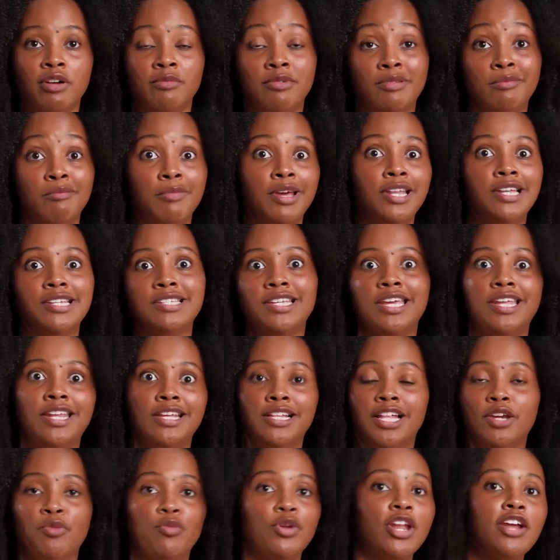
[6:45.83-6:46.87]
I've been meditating,
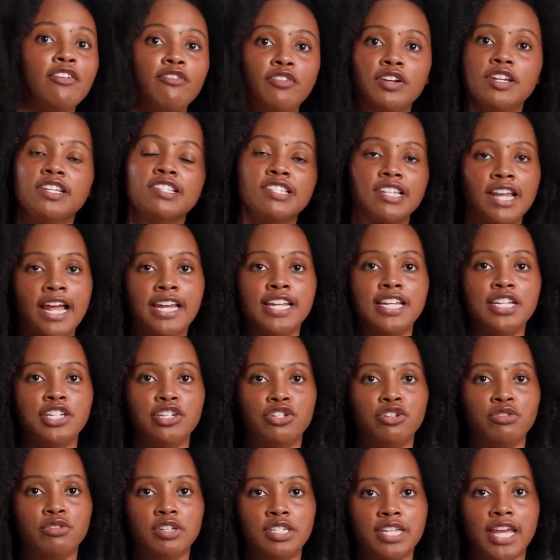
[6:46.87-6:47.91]
like whatever it is that I need to
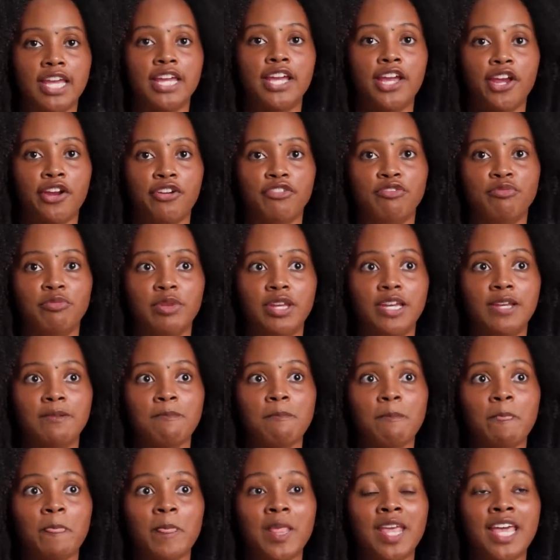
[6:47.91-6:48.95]
do to take care of
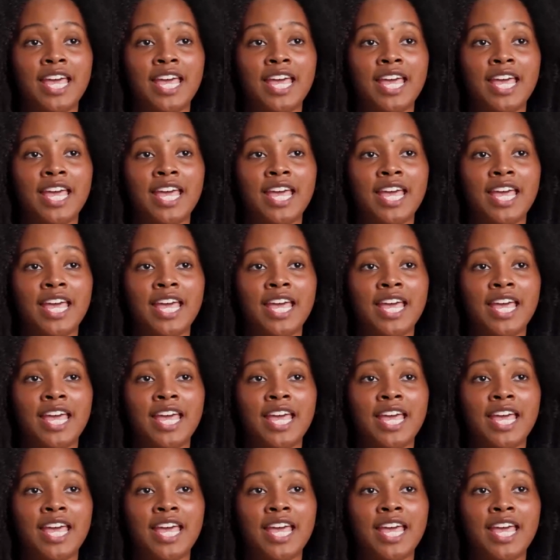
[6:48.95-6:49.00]
me,